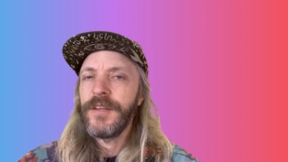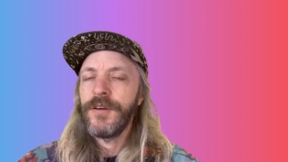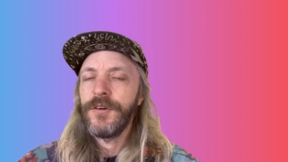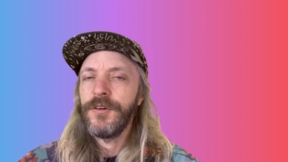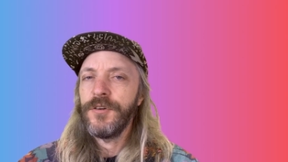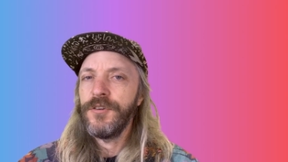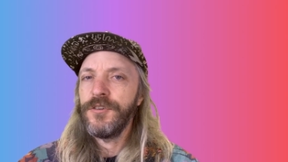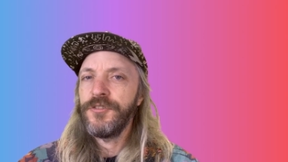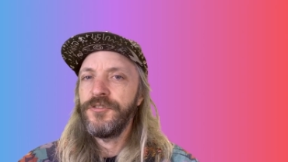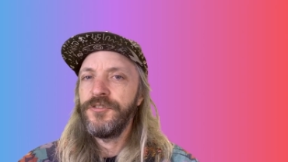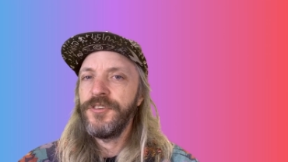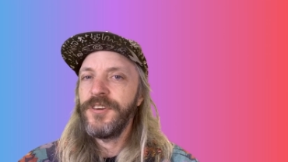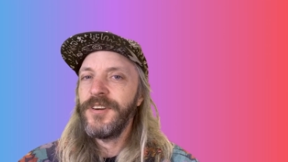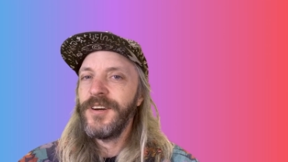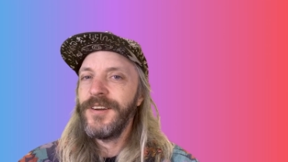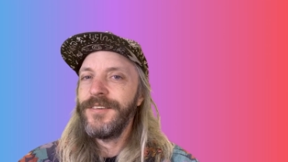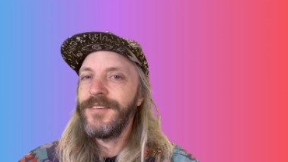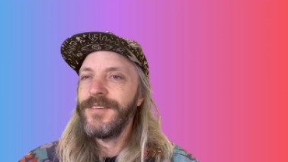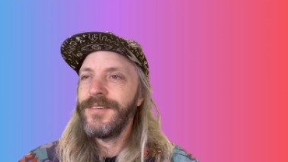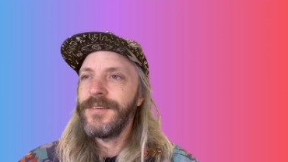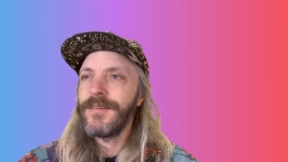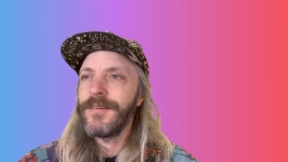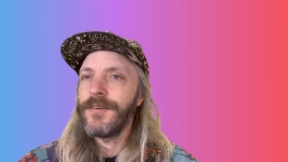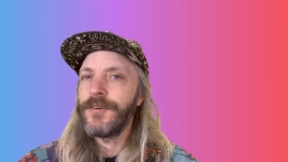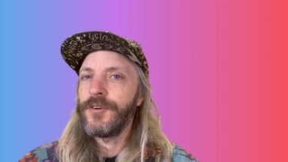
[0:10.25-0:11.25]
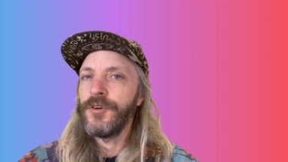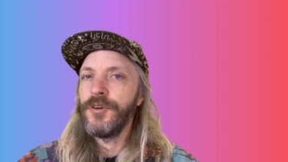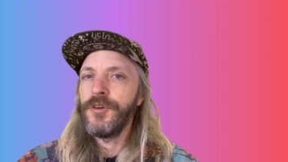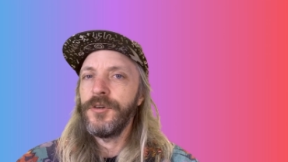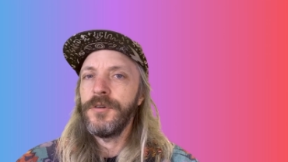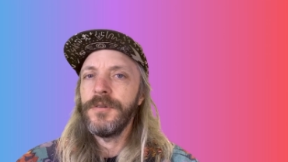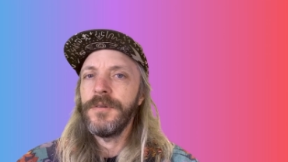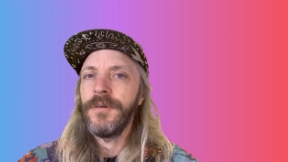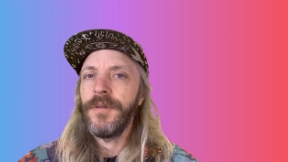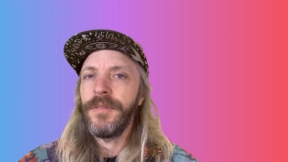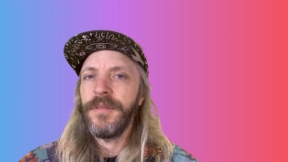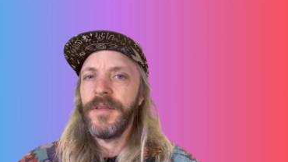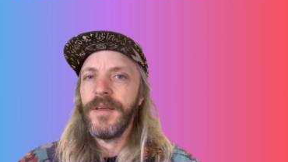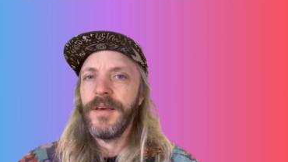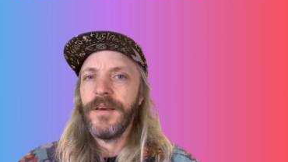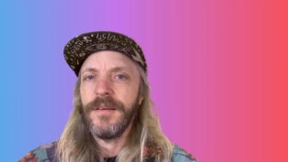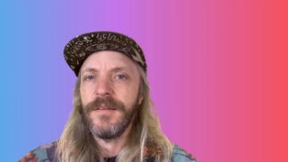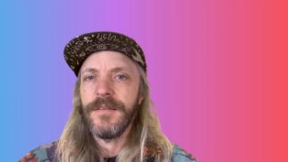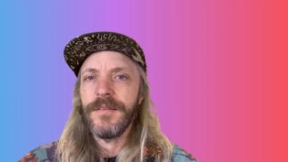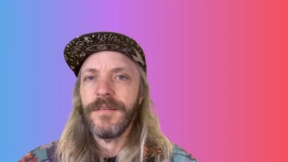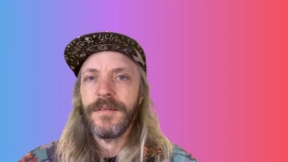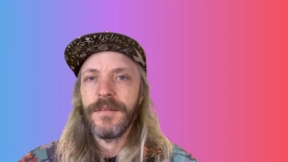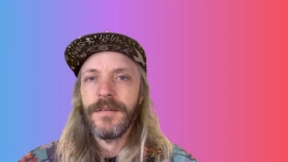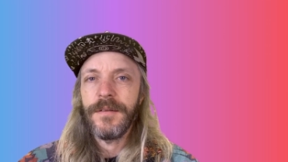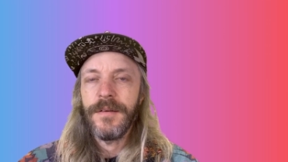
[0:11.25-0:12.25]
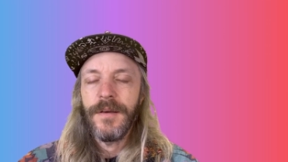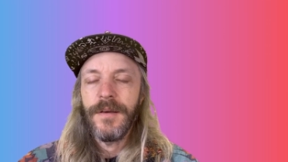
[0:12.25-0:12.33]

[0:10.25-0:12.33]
Or should I just Google things?